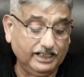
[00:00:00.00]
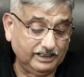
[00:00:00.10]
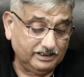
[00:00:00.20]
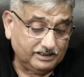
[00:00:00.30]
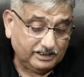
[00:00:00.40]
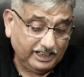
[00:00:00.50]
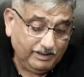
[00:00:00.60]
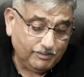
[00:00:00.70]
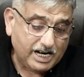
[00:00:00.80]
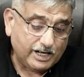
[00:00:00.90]
The
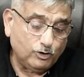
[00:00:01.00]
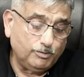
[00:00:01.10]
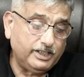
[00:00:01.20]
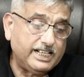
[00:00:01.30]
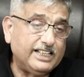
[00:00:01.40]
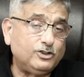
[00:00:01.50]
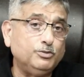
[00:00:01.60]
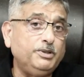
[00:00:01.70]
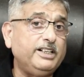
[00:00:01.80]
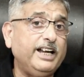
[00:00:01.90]
same argument has to
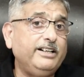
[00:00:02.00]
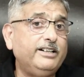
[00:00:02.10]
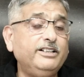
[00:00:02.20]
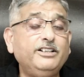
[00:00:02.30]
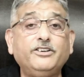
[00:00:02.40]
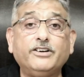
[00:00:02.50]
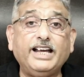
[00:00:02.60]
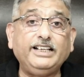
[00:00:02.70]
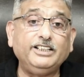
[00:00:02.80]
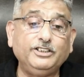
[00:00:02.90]
be tendered in
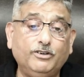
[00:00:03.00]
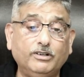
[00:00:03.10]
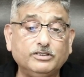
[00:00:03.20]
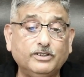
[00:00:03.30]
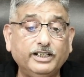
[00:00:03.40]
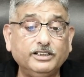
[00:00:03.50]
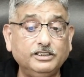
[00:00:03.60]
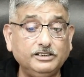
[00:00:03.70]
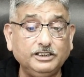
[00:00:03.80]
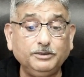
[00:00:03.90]
writing also under
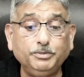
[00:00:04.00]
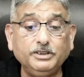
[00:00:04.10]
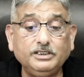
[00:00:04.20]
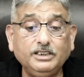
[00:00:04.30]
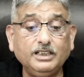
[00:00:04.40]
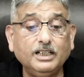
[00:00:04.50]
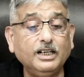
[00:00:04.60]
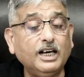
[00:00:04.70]
the CPC.